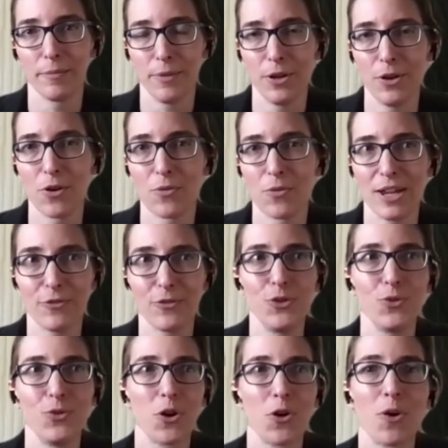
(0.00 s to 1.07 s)
you know if you
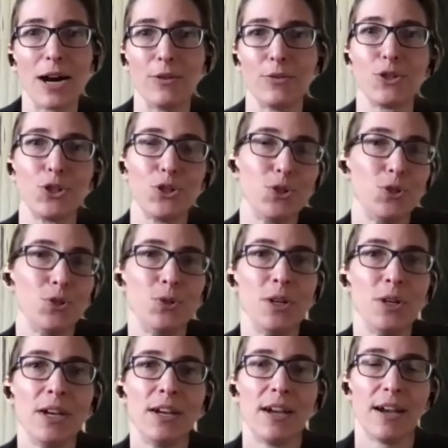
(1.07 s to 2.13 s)
go out to
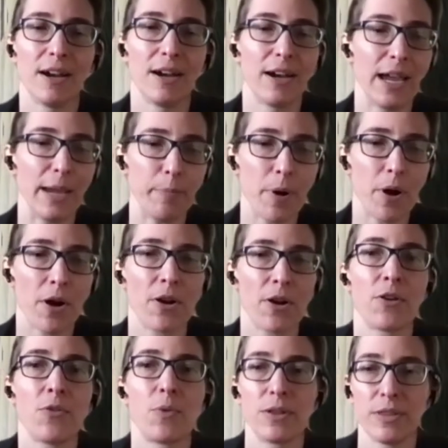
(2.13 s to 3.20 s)
uh, a
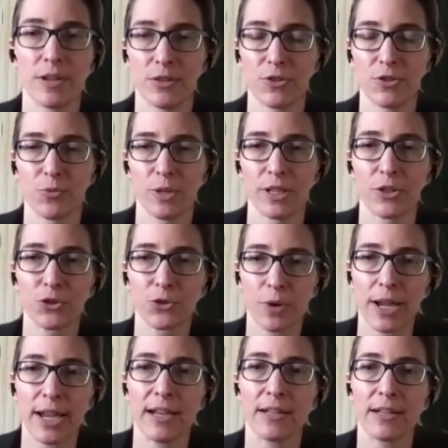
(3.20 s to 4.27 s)
park where there's really a
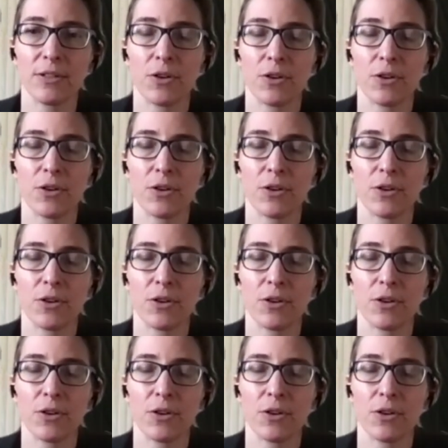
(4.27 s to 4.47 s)
trail